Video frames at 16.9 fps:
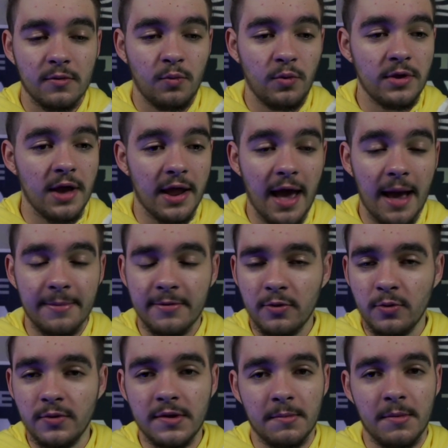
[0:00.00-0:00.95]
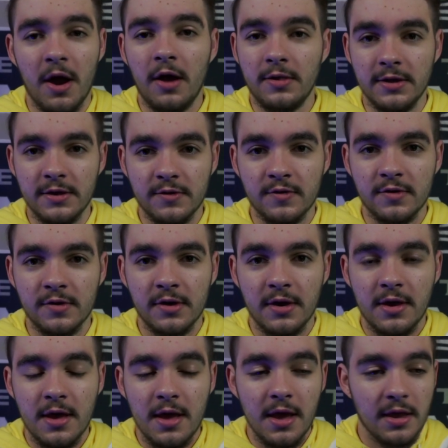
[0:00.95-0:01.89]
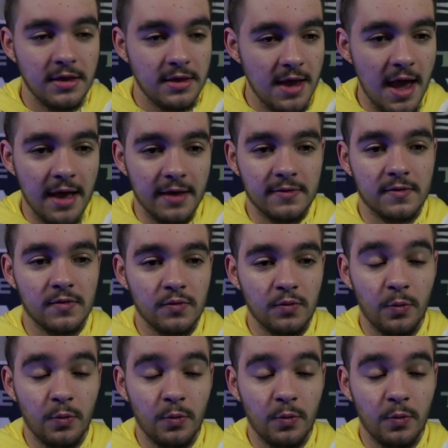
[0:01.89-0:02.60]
We got absolutely demolished. Yes,